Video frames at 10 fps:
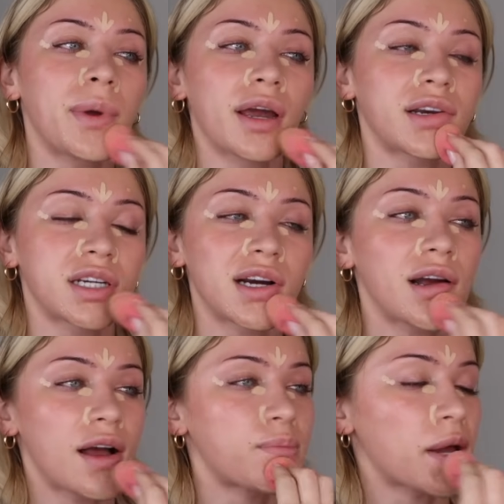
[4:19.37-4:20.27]
picture
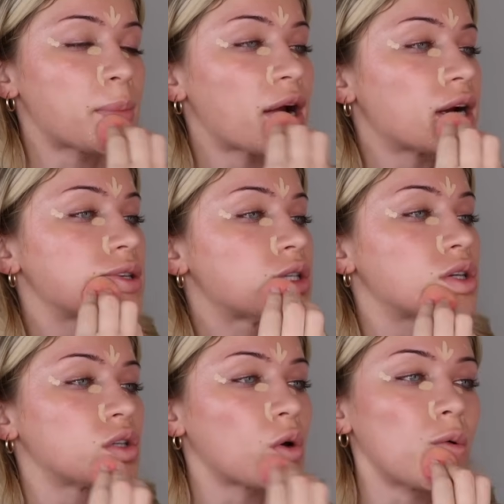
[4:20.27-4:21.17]
of my parents
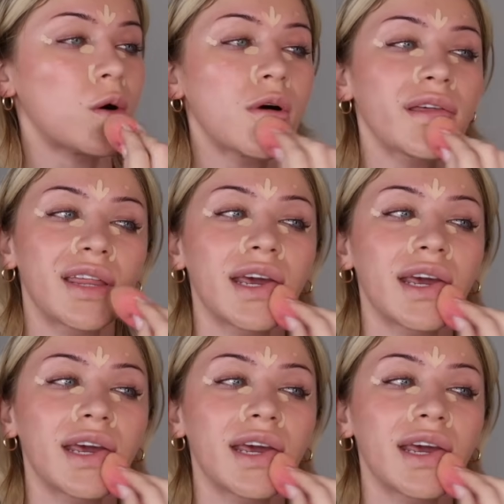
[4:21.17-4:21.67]
to school